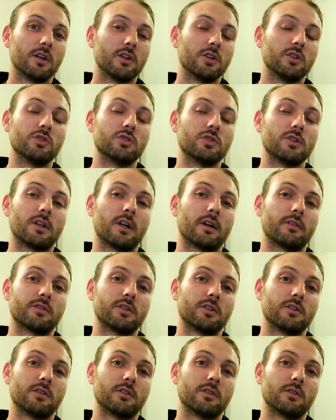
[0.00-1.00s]
you shouldn't have
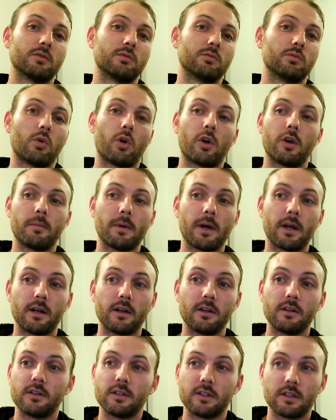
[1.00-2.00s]
to worry about
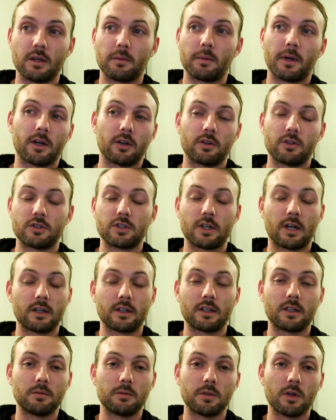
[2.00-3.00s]
anything, get back on the track
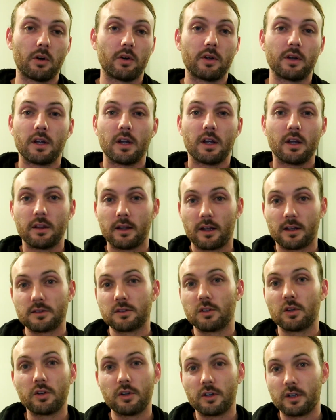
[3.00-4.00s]
and keep going.
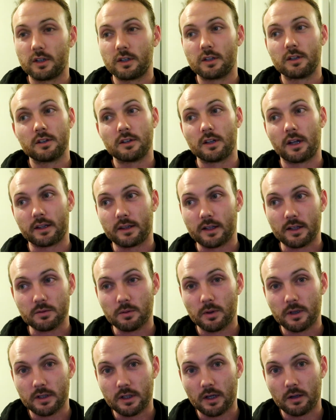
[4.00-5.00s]
That's learning, like that's
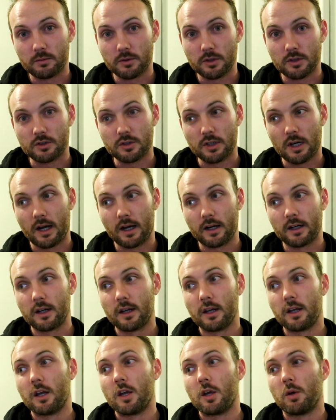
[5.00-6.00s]
why you come to the track.
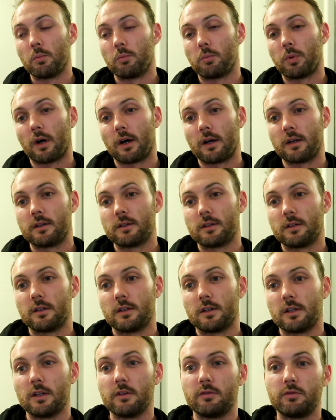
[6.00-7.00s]
But
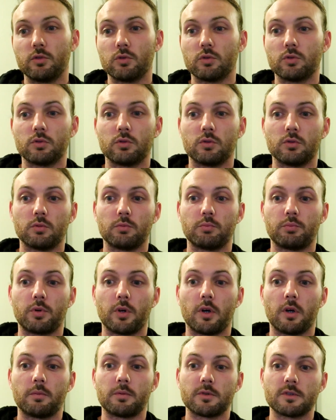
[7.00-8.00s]
if you're
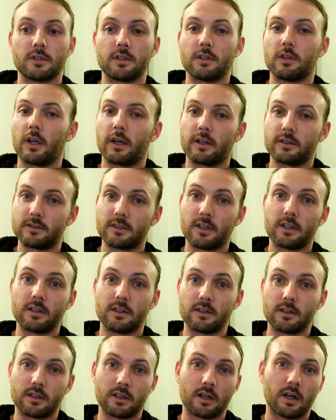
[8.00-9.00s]
purposely like
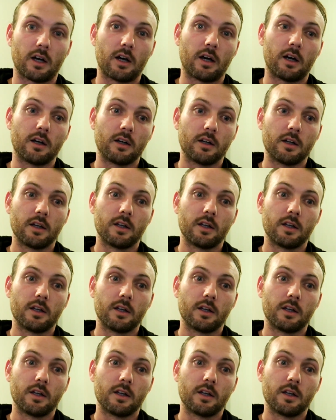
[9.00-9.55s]
sending the car,